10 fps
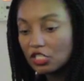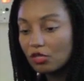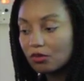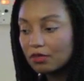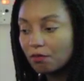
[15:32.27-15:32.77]

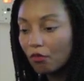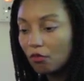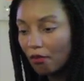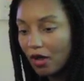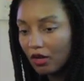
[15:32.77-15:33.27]
She was
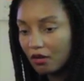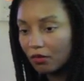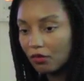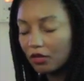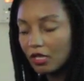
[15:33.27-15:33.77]

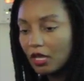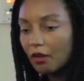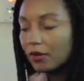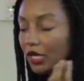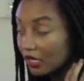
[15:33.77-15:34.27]
remarkable
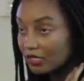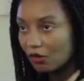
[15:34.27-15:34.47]
because